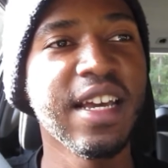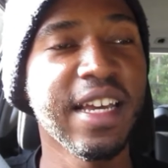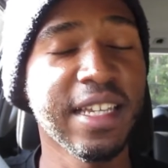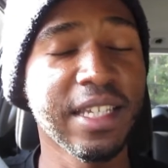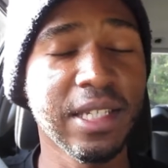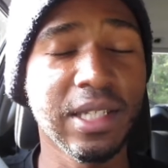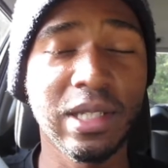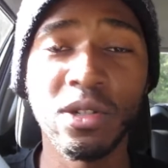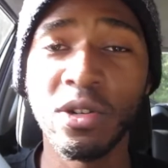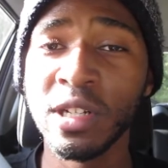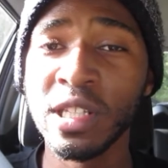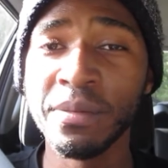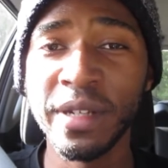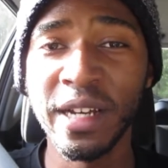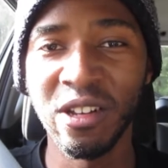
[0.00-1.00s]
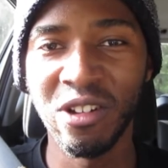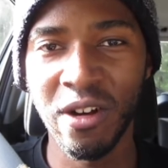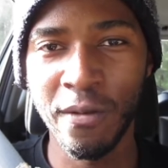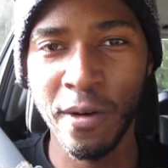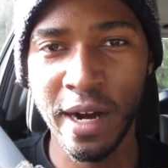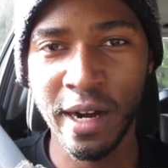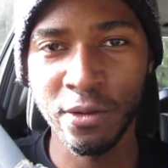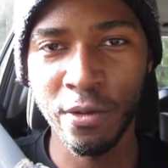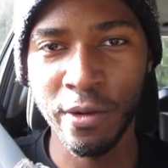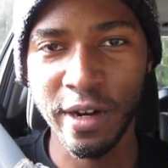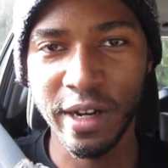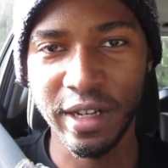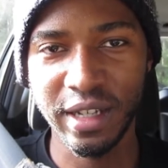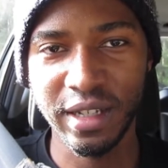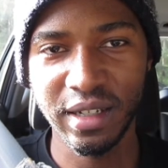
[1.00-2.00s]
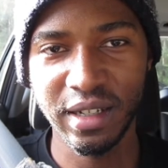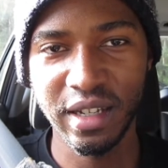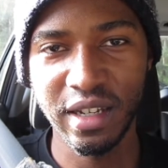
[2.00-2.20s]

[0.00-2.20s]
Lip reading: It's still going to be a lot of hard work,